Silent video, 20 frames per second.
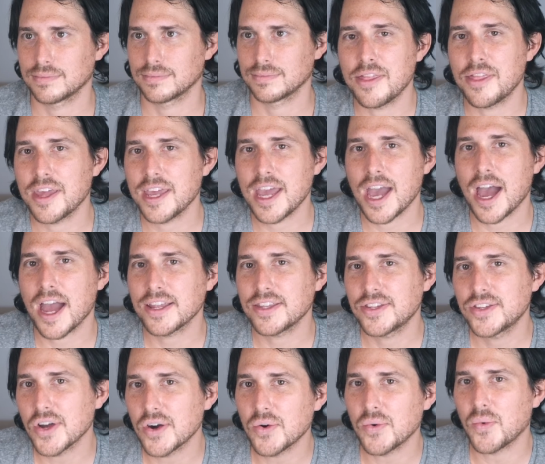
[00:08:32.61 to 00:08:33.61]
The I
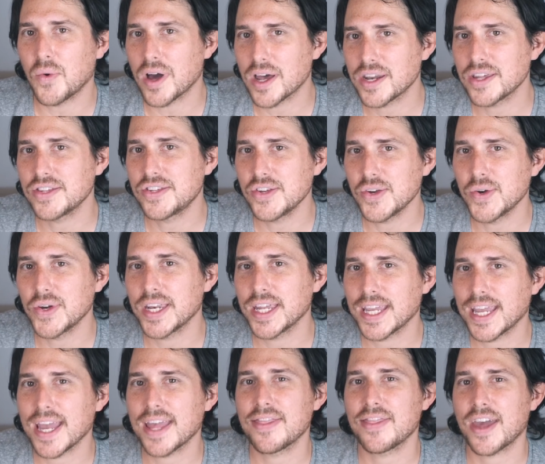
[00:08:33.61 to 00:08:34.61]
don't want to do it
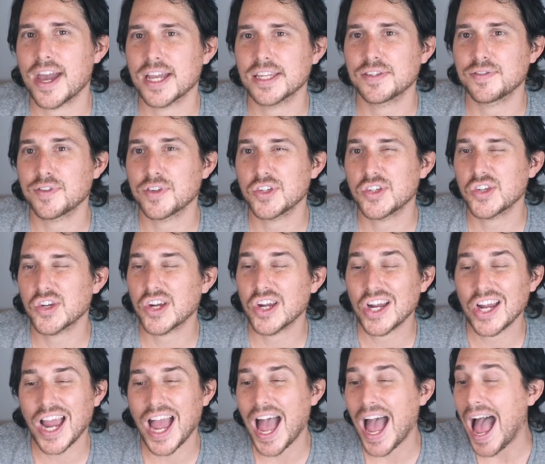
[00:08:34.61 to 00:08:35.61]
again, that's for
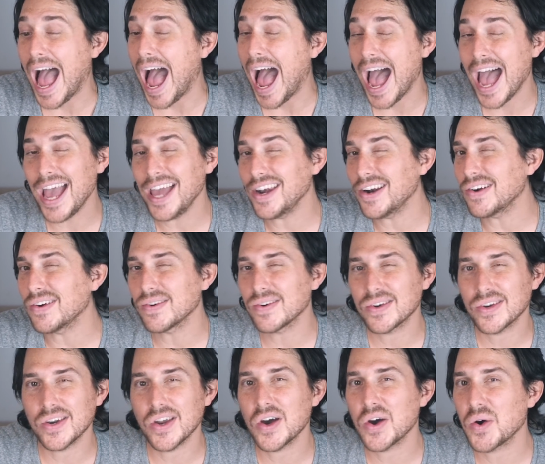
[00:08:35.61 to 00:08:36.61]
sure. I
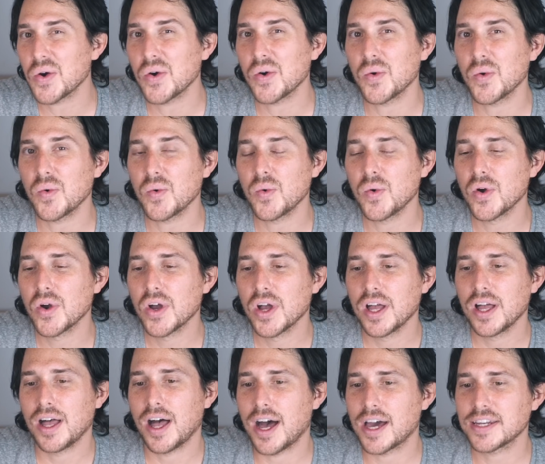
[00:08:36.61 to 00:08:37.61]
don't know.
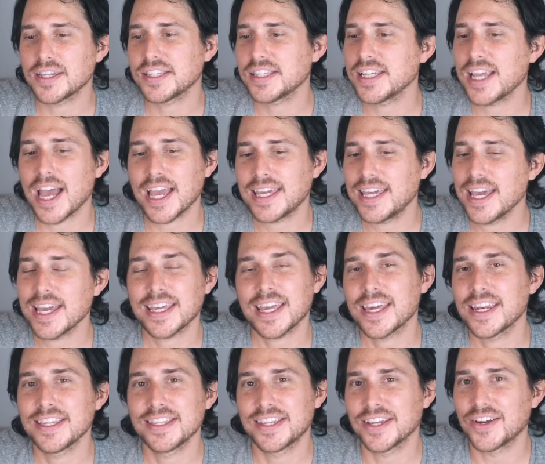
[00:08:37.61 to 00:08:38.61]
Honestly, I can't
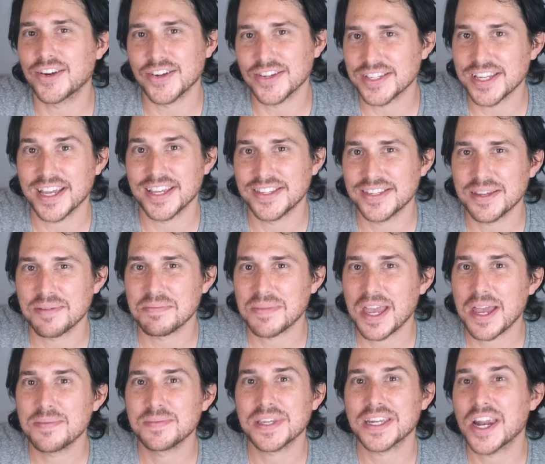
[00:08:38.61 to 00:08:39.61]
get into girls' heads
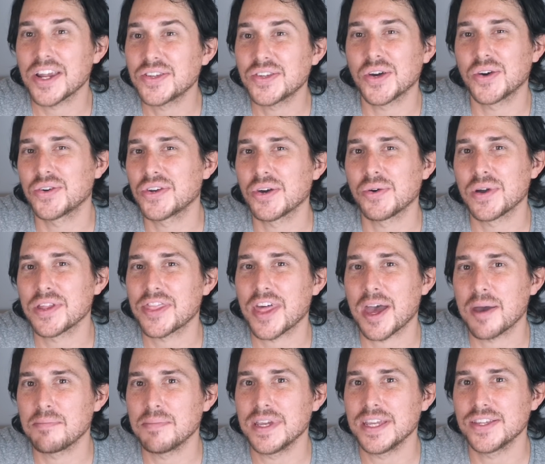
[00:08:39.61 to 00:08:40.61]
sometimes, and I don't know what
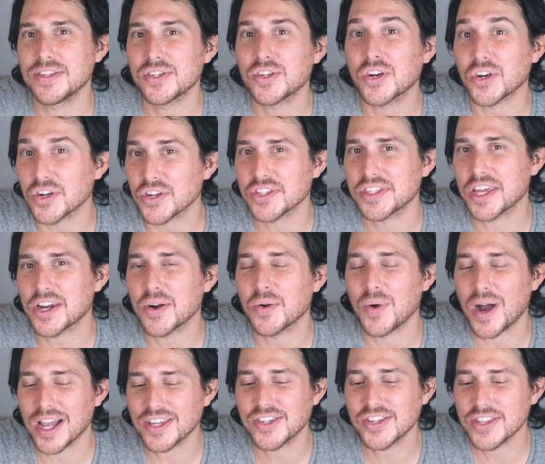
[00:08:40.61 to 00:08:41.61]
that means. Girls that are
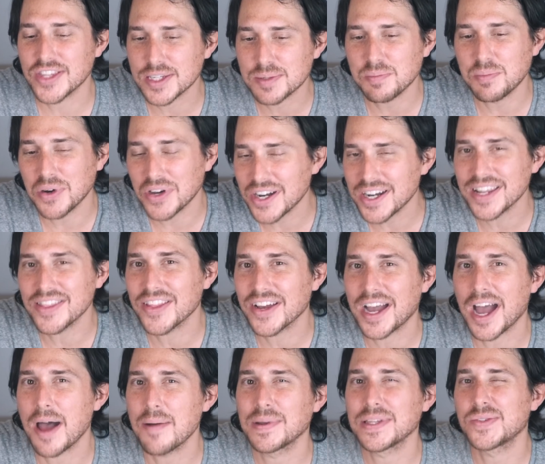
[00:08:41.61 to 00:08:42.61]
watching this, put it in the
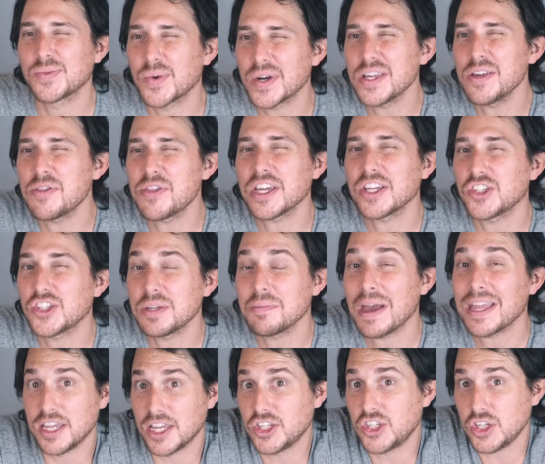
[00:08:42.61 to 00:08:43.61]
comments. What do you think she
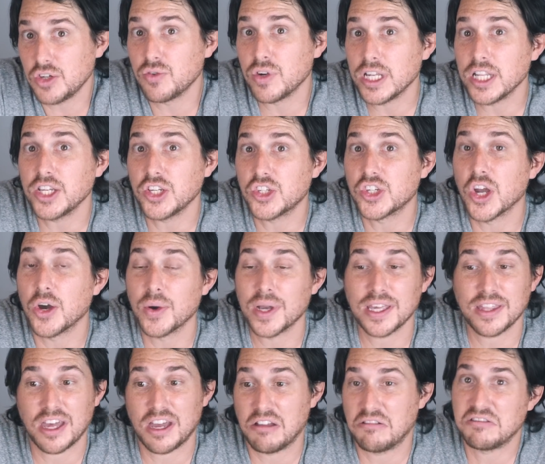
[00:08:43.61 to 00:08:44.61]
meant? Is she really
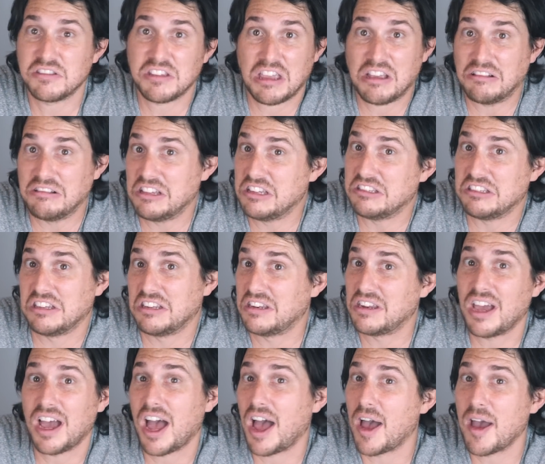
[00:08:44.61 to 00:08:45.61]
showing that it was like,
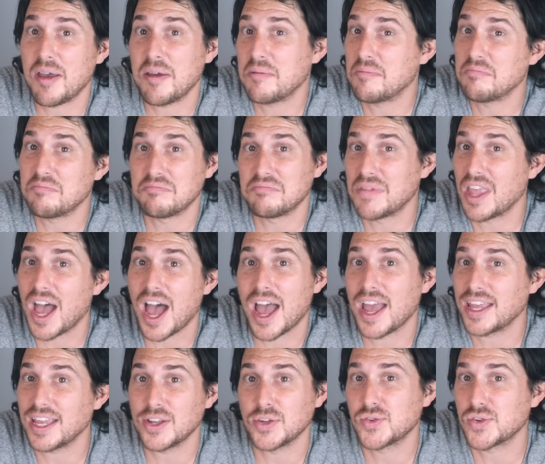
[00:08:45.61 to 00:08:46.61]
listen, I'm
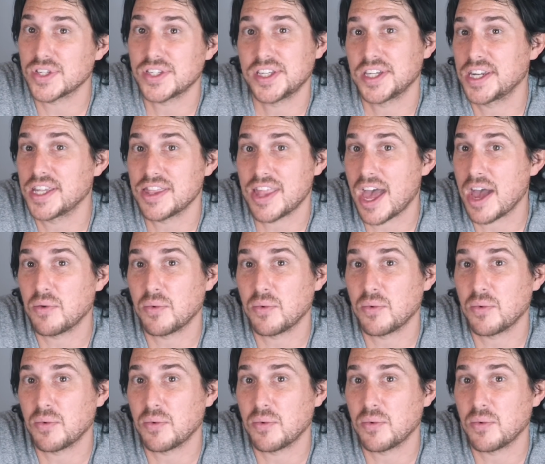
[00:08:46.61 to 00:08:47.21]
not interested in that